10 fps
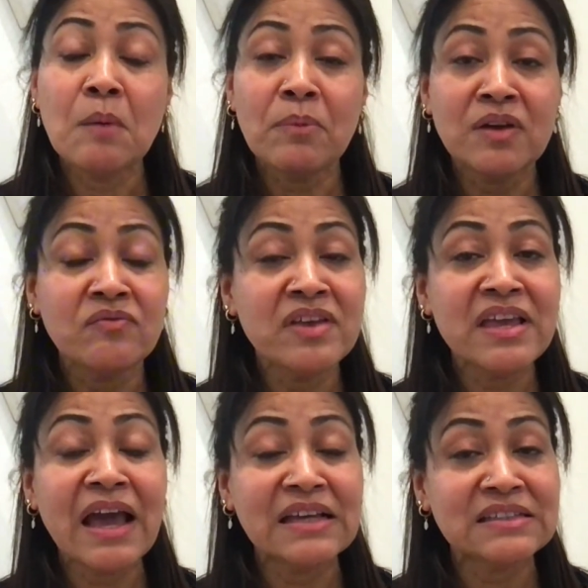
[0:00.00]
but
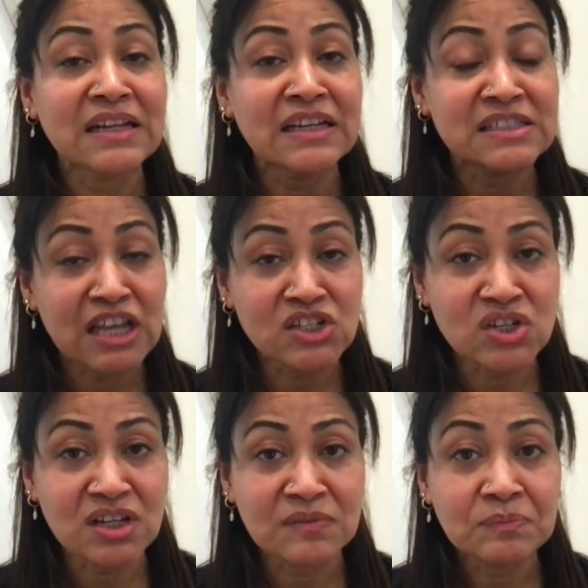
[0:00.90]
we as an
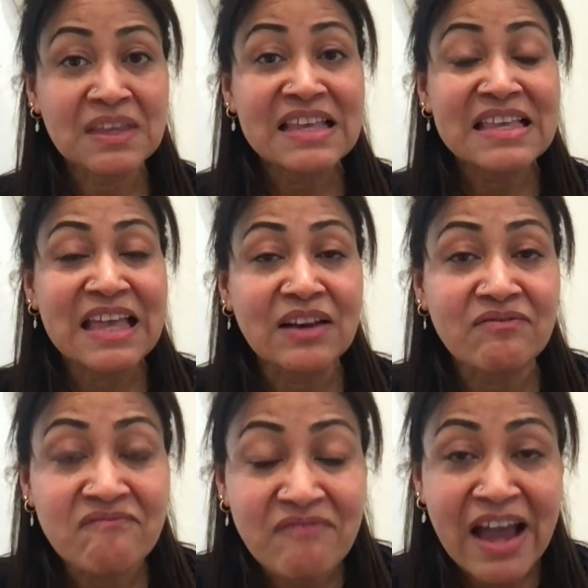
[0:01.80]
extension
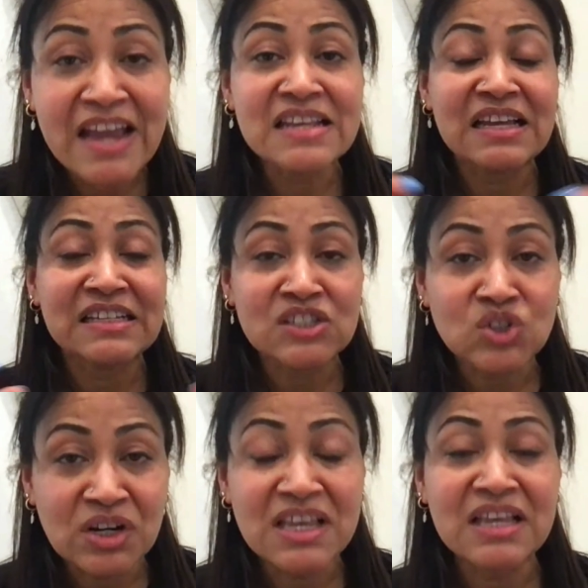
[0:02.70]
can find and
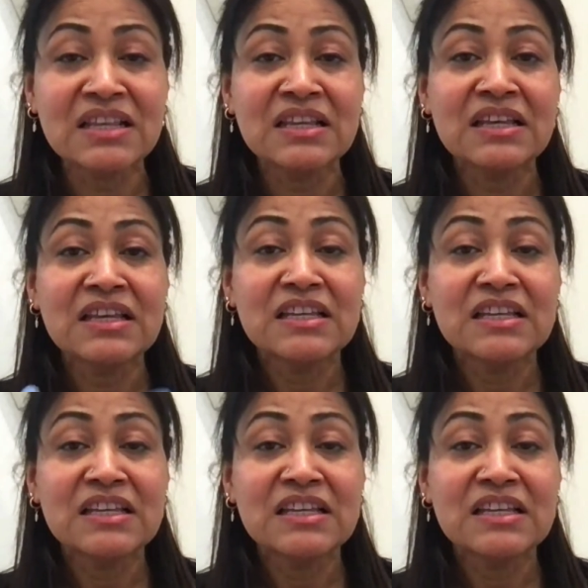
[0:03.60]
screen,